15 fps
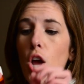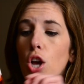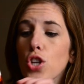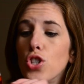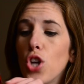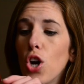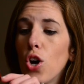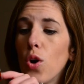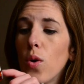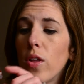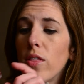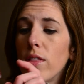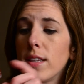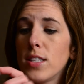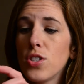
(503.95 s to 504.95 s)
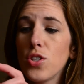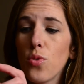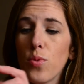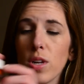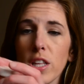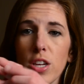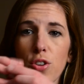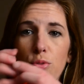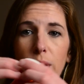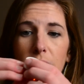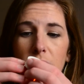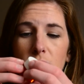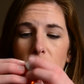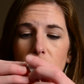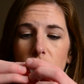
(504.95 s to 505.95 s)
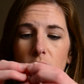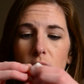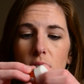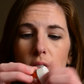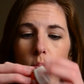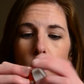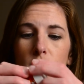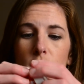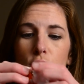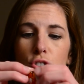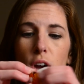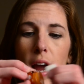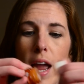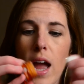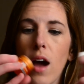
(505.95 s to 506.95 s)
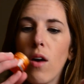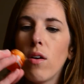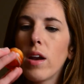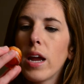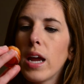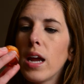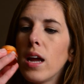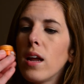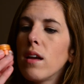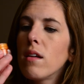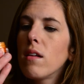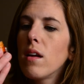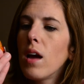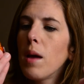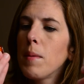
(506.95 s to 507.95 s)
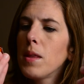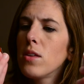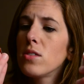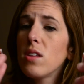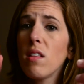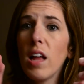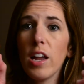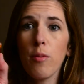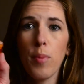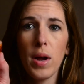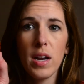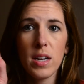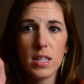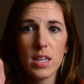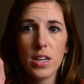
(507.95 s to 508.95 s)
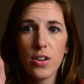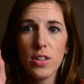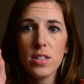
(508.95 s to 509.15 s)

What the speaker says: So this is a really great little one to try out, and I mean, there's a lot of product in here.